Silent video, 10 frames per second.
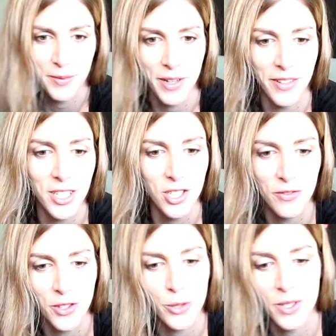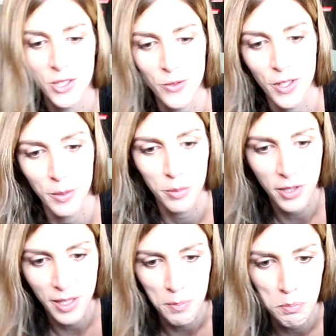to my Russian viewers for
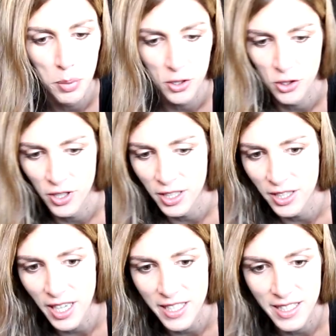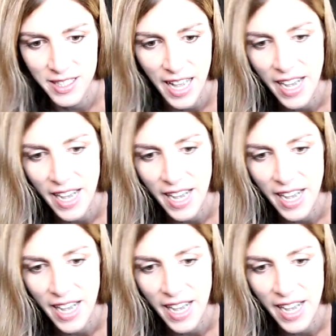completely butchering your guys'